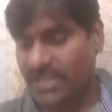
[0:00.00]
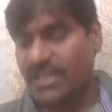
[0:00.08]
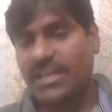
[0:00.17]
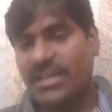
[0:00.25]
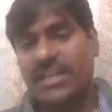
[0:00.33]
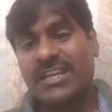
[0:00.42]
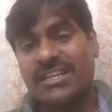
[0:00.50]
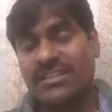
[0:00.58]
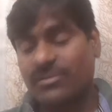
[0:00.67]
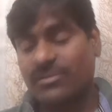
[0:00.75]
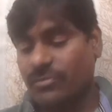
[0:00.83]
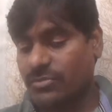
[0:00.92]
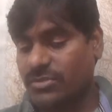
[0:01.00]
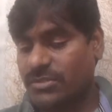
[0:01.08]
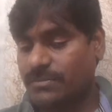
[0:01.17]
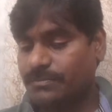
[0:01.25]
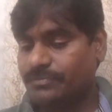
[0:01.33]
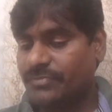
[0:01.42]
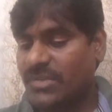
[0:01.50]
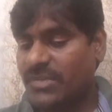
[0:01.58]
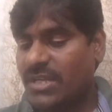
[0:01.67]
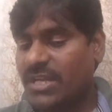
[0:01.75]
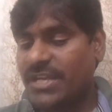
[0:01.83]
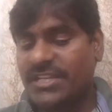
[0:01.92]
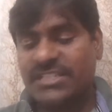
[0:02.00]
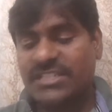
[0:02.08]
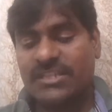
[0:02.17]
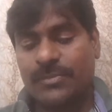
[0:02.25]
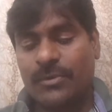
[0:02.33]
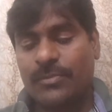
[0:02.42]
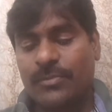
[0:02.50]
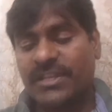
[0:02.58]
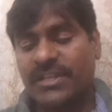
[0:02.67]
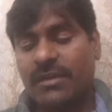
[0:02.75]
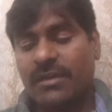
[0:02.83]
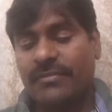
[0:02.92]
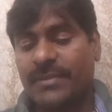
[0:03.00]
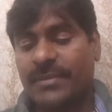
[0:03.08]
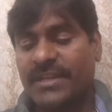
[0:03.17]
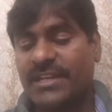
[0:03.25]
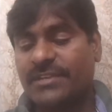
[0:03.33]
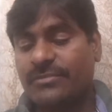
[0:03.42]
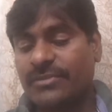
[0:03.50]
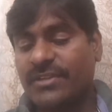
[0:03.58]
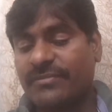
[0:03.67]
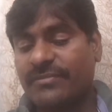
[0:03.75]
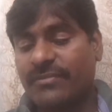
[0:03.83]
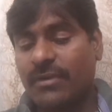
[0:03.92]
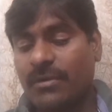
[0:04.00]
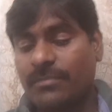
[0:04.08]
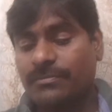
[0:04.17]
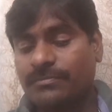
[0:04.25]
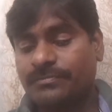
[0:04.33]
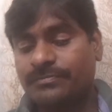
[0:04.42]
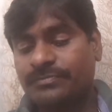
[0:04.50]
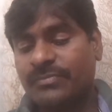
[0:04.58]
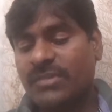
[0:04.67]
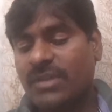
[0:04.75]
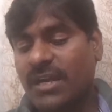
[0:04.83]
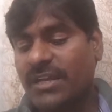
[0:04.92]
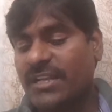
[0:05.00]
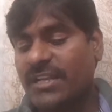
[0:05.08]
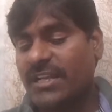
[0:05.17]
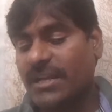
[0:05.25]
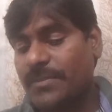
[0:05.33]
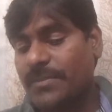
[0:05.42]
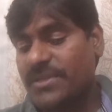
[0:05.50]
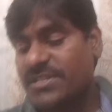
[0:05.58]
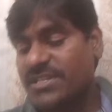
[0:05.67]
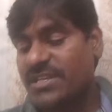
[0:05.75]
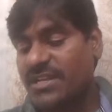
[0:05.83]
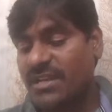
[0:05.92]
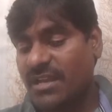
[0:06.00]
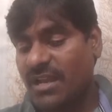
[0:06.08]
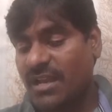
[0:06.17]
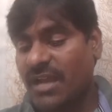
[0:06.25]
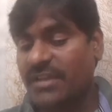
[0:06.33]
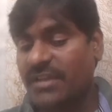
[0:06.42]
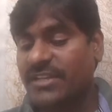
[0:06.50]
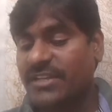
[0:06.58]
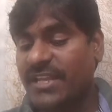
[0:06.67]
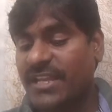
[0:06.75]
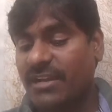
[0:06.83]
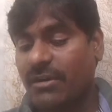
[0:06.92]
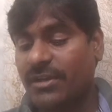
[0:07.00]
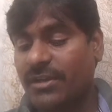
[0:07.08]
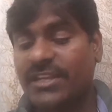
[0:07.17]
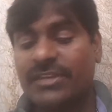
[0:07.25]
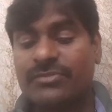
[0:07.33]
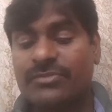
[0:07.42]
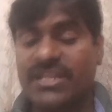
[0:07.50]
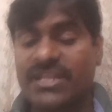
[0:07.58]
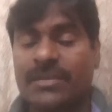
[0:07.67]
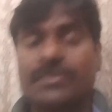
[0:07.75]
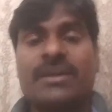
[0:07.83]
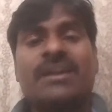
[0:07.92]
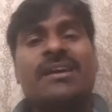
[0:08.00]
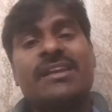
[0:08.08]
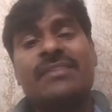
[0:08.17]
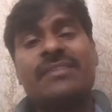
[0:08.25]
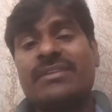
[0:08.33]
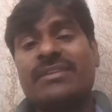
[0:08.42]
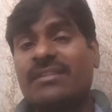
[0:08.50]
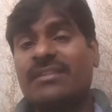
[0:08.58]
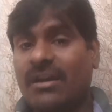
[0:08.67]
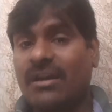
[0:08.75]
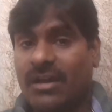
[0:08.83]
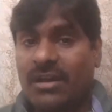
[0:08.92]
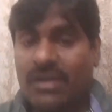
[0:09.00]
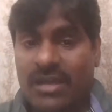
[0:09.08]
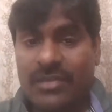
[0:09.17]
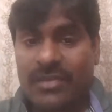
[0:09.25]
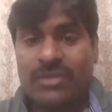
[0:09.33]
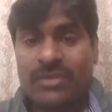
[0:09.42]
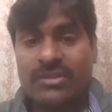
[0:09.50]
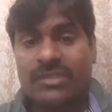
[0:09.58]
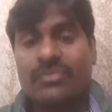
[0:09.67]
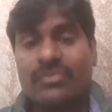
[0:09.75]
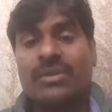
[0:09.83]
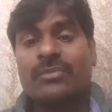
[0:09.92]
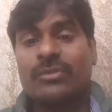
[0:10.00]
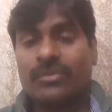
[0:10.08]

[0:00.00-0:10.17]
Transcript: In other words, it is the property of a metal to deform under compression and take on a new shape. Even I want to give one more.